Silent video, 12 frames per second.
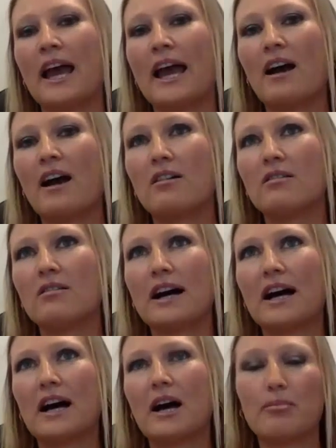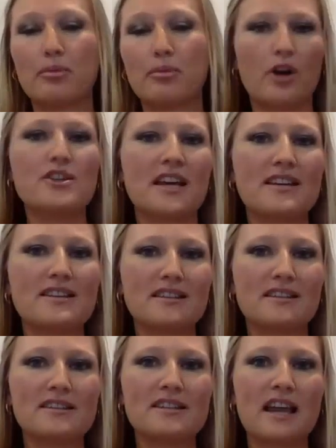our
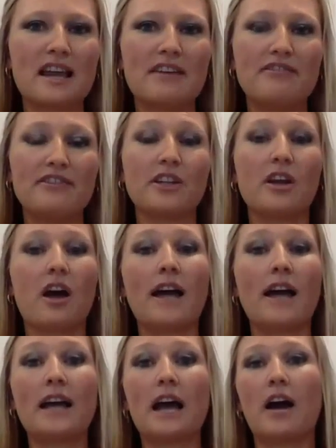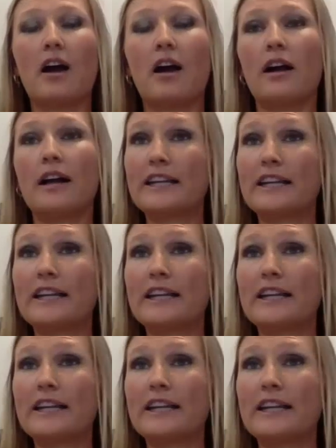processes, if you like, are a little bit
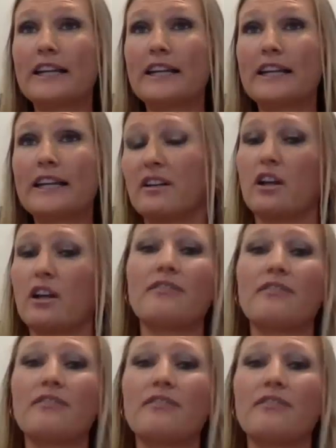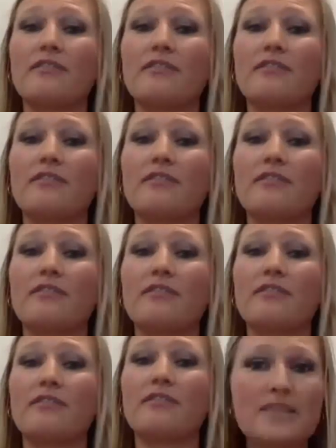more stringent than a lot of other property
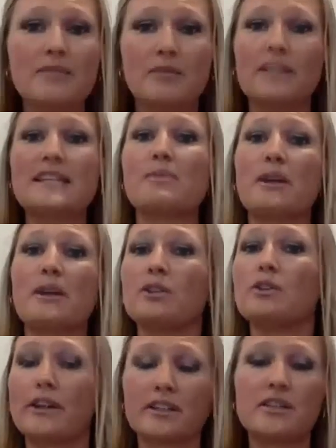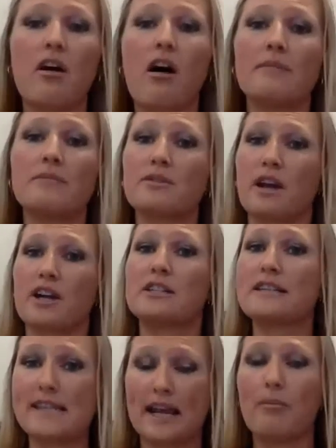management companies. We really spend a lot of time to
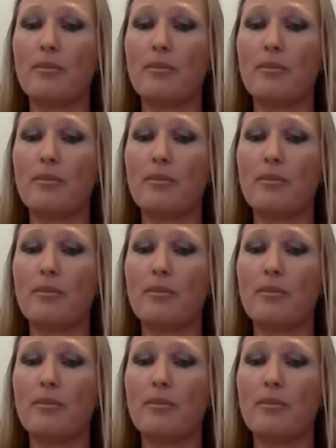actually